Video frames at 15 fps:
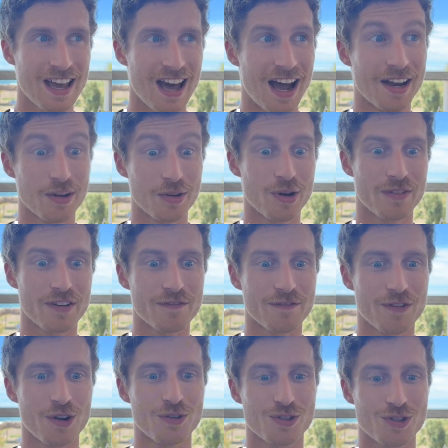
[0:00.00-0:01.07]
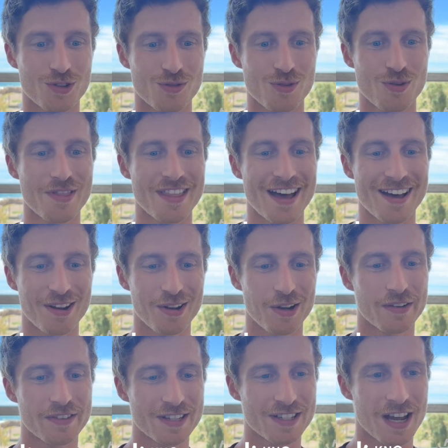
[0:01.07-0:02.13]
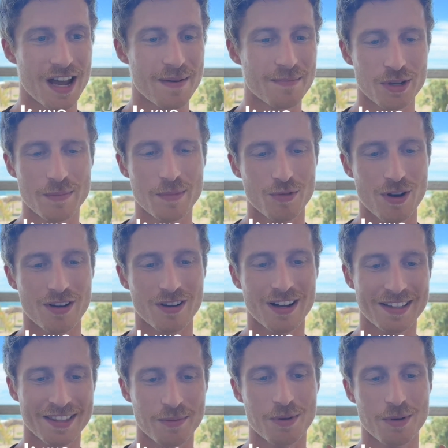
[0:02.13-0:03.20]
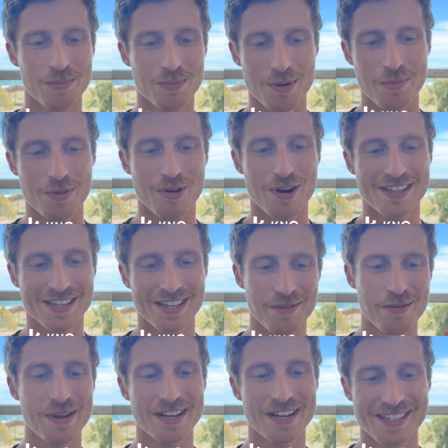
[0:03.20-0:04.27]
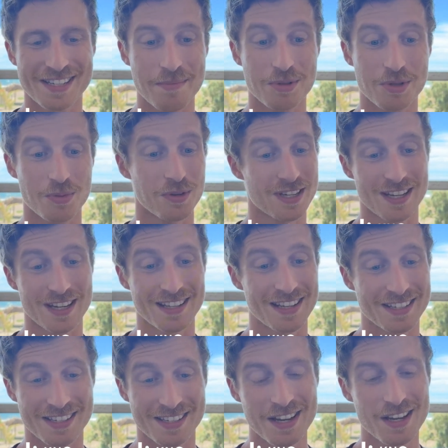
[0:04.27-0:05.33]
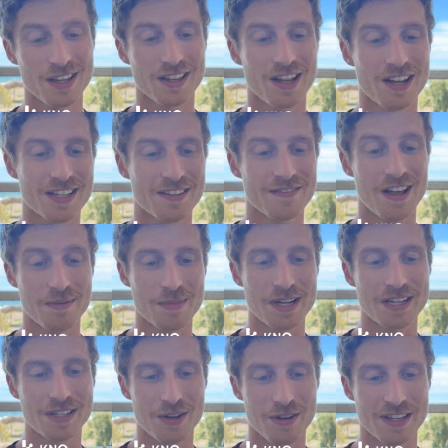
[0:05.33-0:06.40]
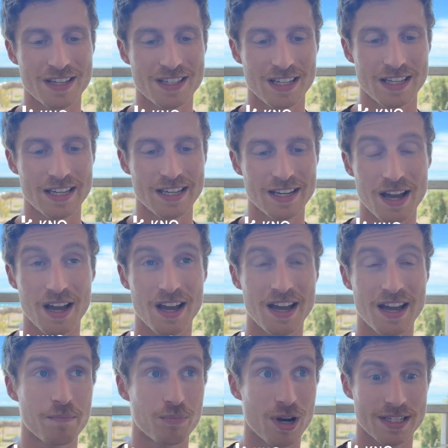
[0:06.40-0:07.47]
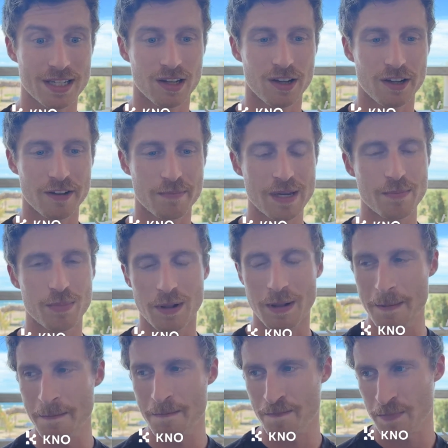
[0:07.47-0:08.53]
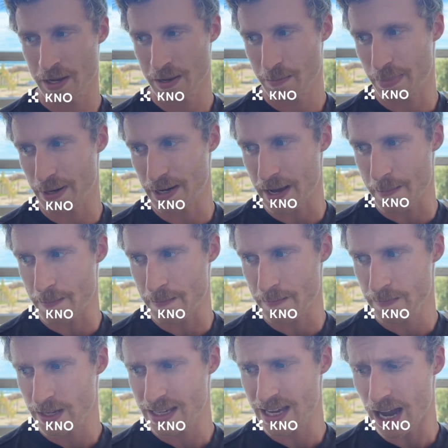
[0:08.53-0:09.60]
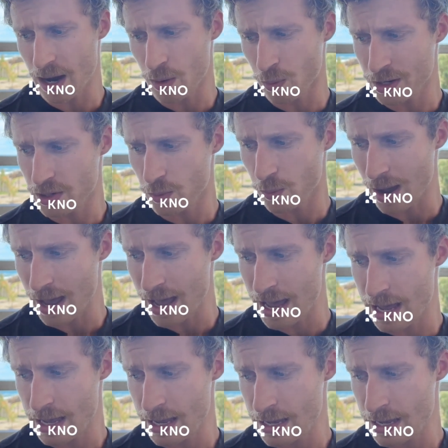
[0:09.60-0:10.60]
I don't know if it follows through on that a lot of the time. Don't get me wrong. I think we're progressing. We're making steps towards it. And this last development is obviously impressing a lot of people. But yeah, I wonder what